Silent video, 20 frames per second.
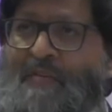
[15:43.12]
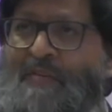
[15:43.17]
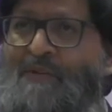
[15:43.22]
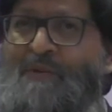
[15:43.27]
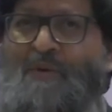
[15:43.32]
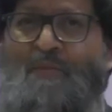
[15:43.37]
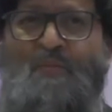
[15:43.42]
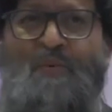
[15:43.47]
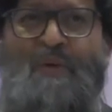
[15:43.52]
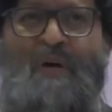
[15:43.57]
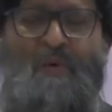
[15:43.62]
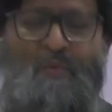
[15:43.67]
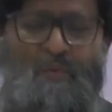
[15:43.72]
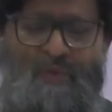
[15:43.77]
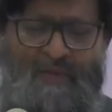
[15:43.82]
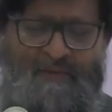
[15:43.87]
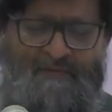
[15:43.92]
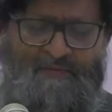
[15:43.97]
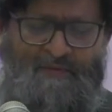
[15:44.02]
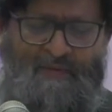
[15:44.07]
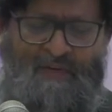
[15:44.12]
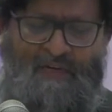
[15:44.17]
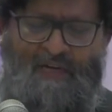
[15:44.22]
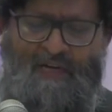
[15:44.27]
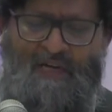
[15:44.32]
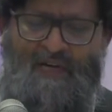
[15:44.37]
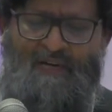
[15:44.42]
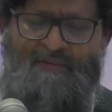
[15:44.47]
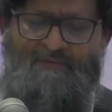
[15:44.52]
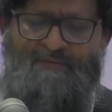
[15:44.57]
you know,
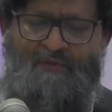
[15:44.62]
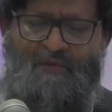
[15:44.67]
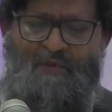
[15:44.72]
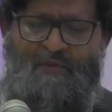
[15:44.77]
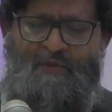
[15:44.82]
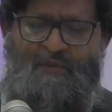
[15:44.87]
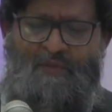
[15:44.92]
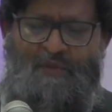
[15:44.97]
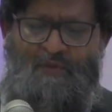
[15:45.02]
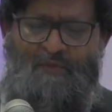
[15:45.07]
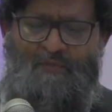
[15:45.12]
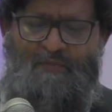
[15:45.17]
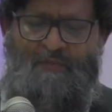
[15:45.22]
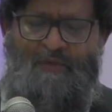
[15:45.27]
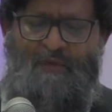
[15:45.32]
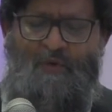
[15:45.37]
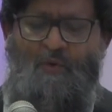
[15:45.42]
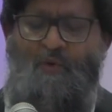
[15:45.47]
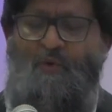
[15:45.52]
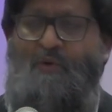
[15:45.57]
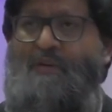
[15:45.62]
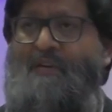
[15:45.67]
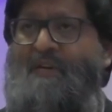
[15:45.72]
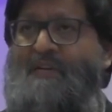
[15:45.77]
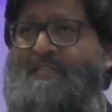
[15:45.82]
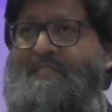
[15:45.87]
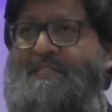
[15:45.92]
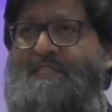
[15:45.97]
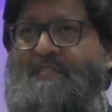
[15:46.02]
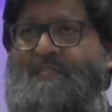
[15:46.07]
I have you know,
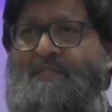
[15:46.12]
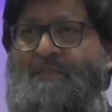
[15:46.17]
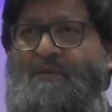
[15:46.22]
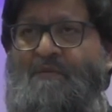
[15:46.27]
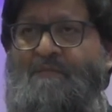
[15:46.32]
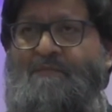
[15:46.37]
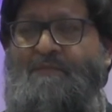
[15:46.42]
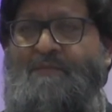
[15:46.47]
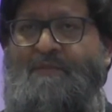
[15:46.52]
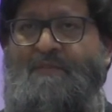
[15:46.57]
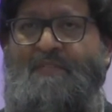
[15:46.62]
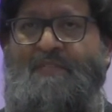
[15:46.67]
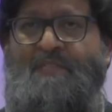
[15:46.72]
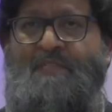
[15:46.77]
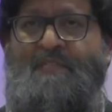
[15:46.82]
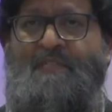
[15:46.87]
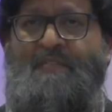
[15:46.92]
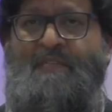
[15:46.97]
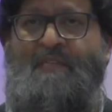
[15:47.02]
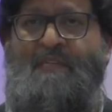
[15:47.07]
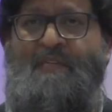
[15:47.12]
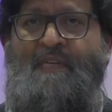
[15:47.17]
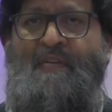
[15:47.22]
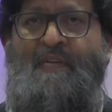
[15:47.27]
organised this conference.